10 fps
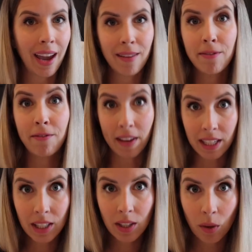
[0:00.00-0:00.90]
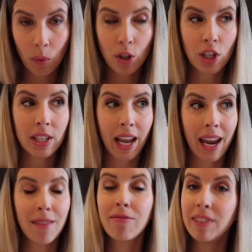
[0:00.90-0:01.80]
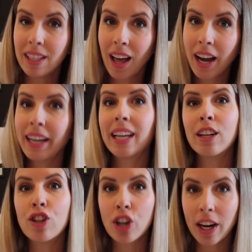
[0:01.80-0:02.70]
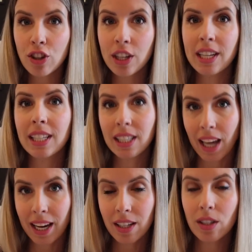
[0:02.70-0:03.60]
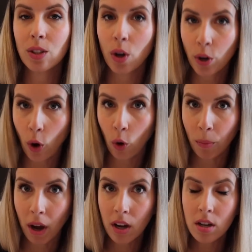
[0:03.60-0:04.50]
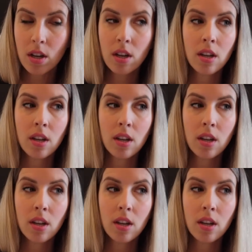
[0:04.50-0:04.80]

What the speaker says: a FIS, which is a feline injection site sarcoma.